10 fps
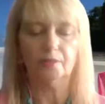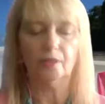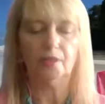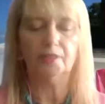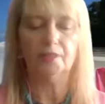So
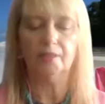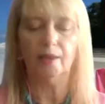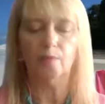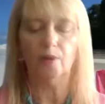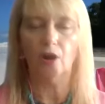this is
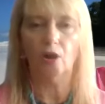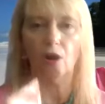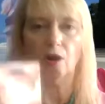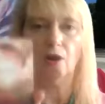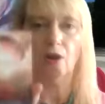like what
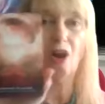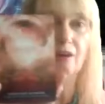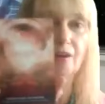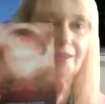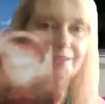our
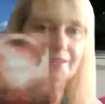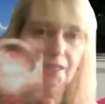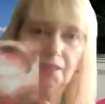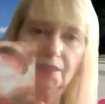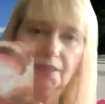heart is
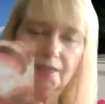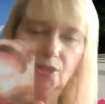healing.